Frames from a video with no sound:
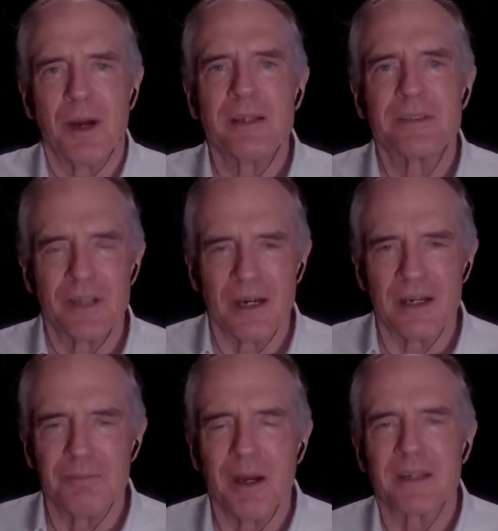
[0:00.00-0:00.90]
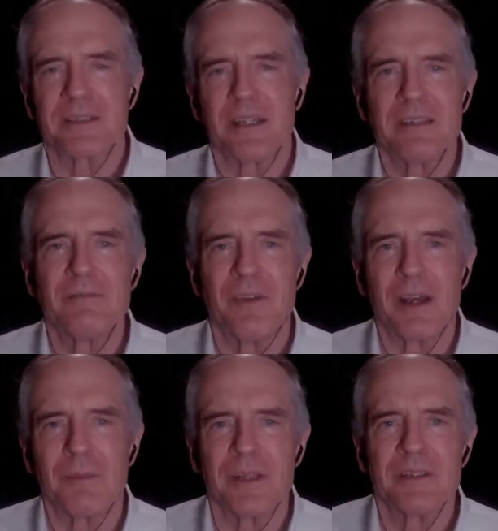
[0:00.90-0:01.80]
my tribe, my extended
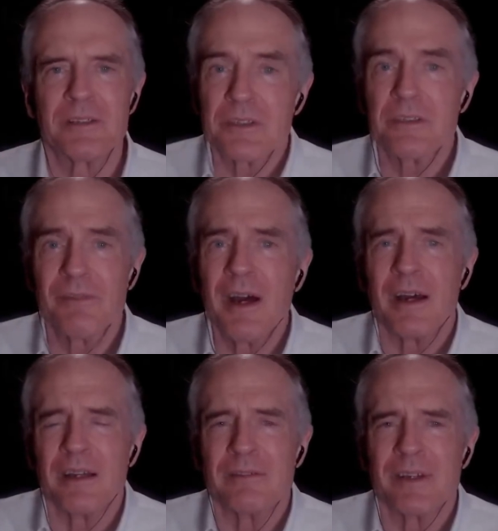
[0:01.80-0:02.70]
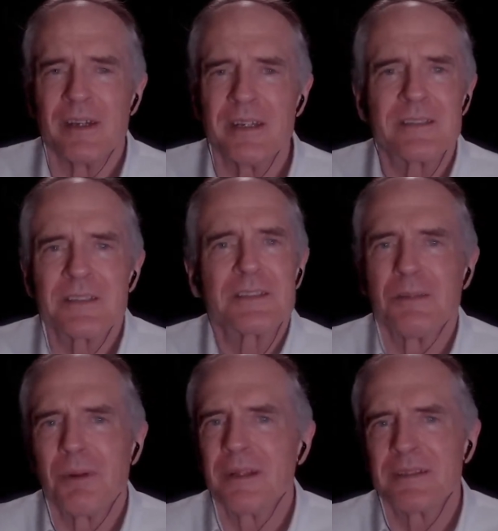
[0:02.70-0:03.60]
family to survive. It's as
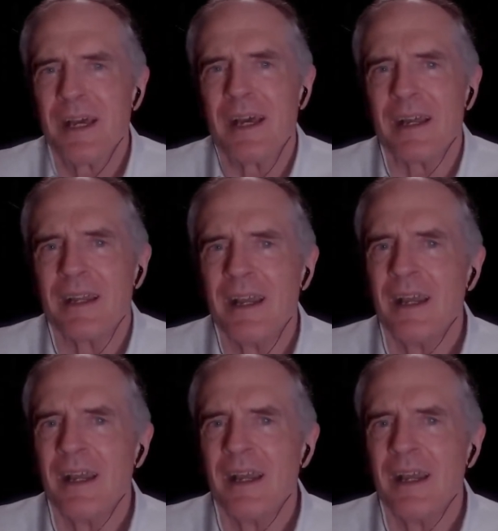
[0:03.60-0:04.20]
simple as that.